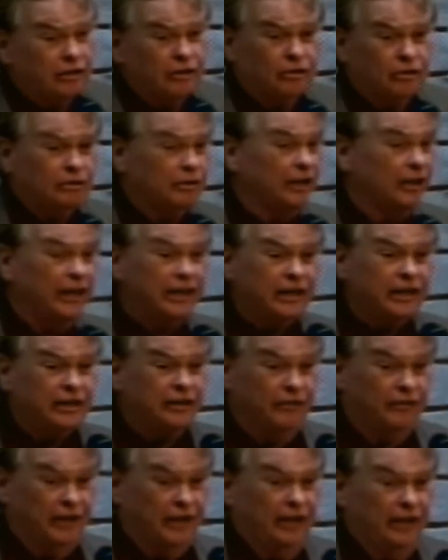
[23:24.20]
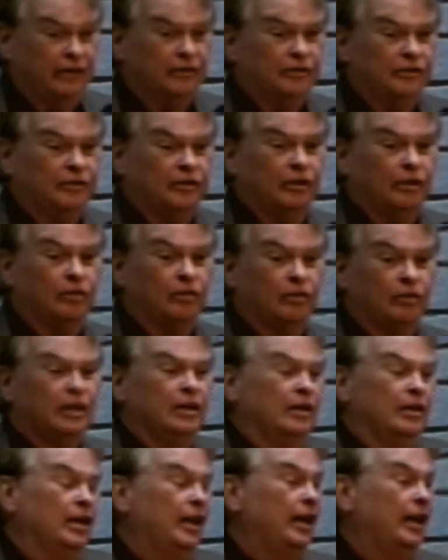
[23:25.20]
or any of that. So
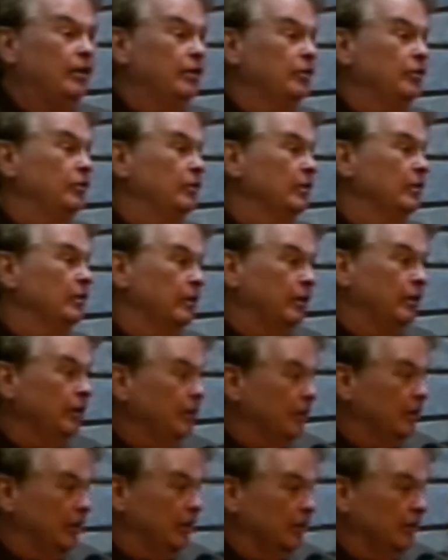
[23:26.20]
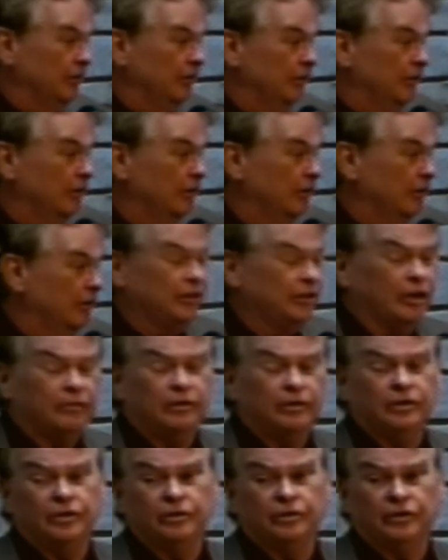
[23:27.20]
how did you learn things and
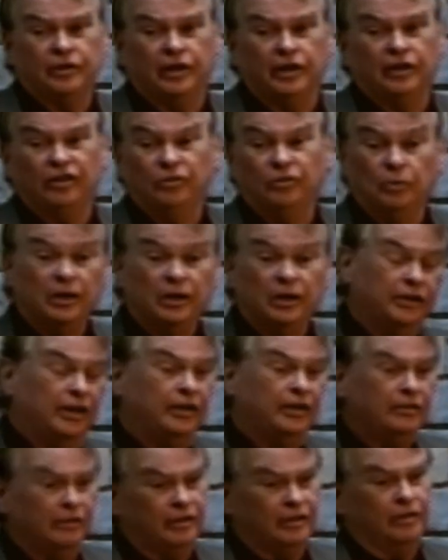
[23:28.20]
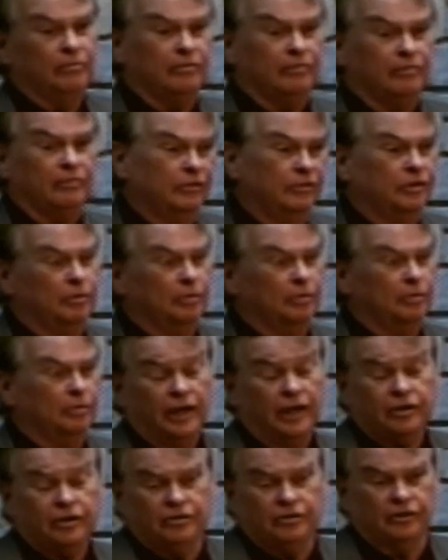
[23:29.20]
discover new things? Well, there were
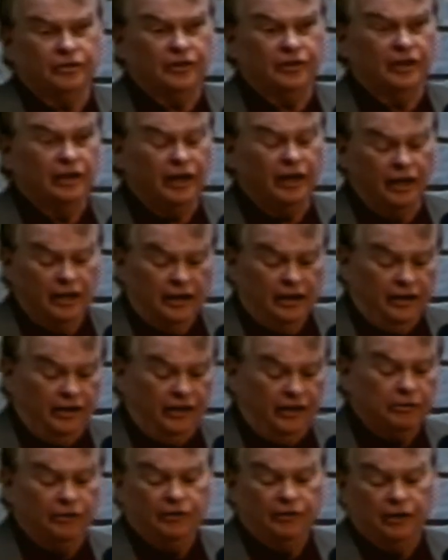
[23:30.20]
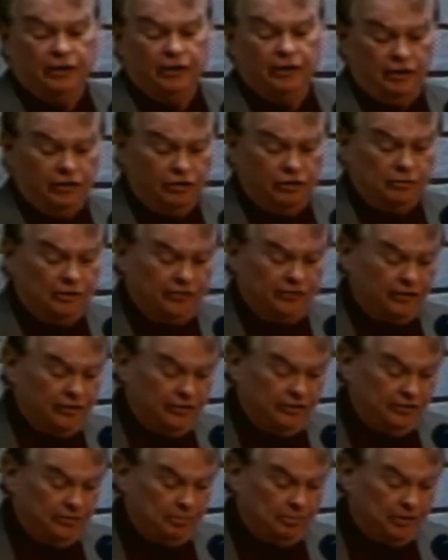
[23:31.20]
lectures, and they were very interested
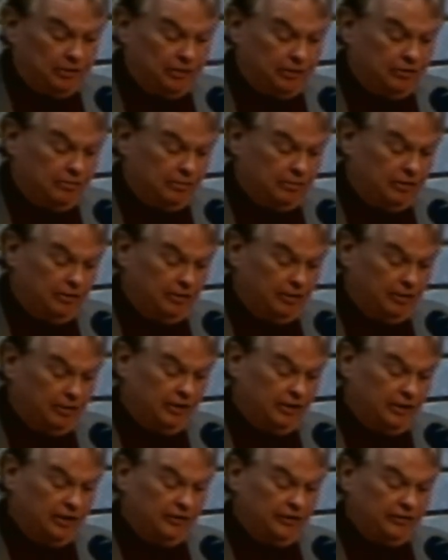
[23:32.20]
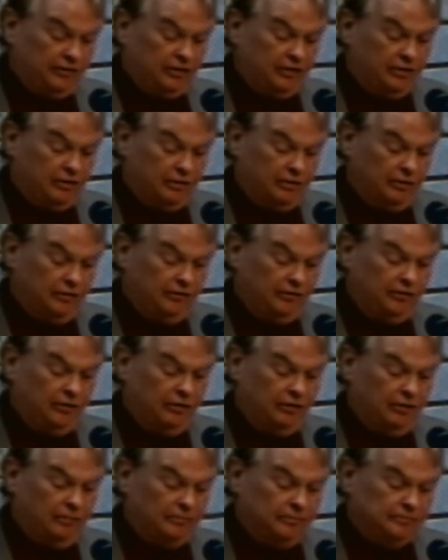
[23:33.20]
spiritual seekers.
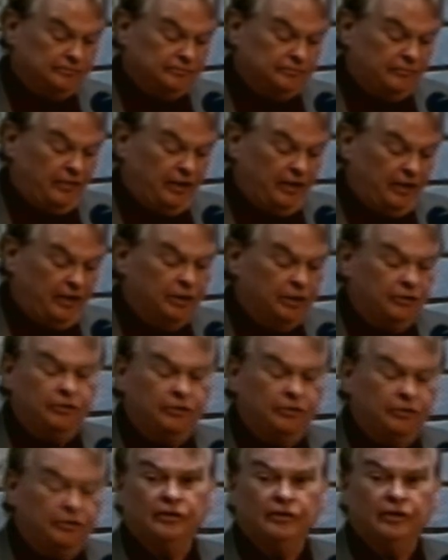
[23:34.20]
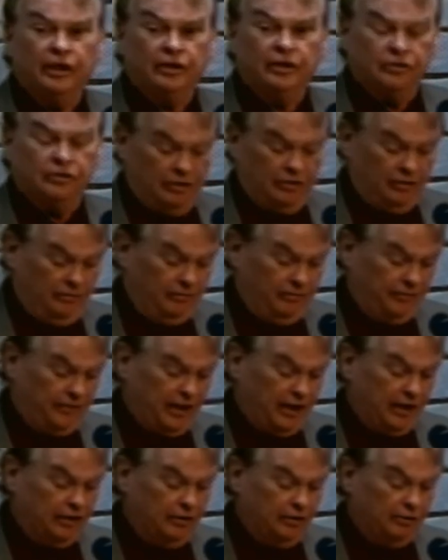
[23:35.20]
So they went to this lecture,
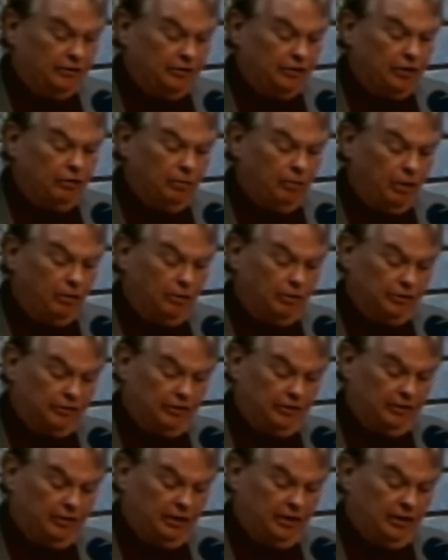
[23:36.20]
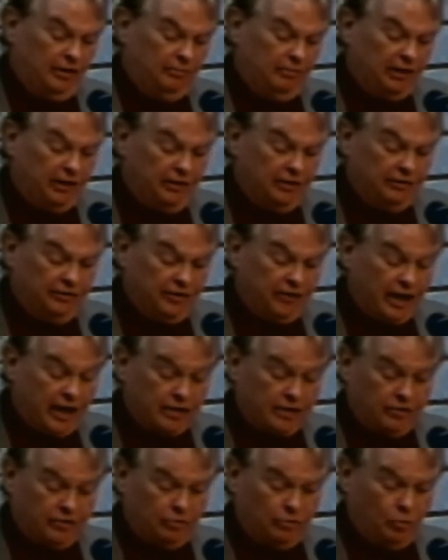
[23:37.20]
and there's a quote by this
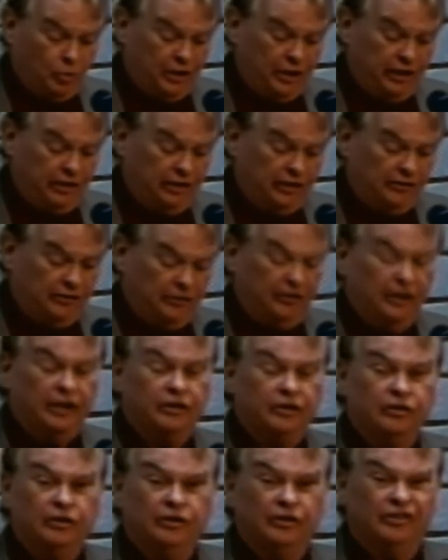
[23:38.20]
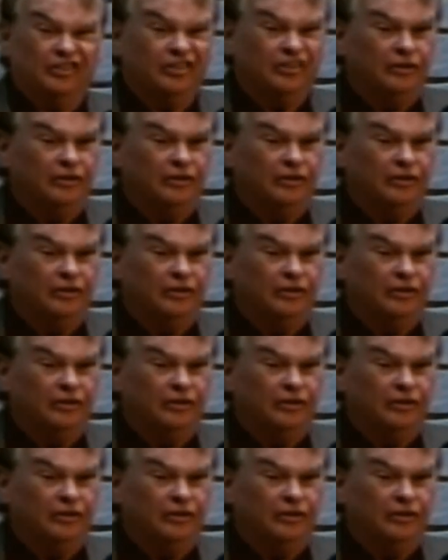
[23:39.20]
Dr. Weeks that just,